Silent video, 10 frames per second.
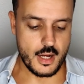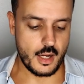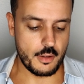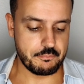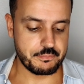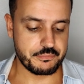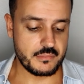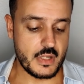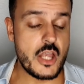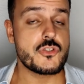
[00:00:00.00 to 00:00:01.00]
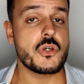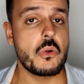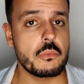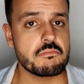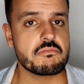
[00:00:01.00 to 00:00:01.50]
Um, and
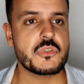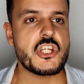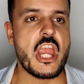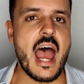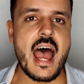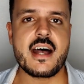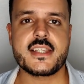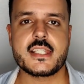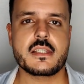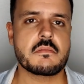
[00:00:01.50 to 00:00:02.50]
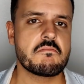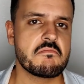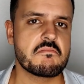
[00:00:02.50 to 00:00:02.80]
so she has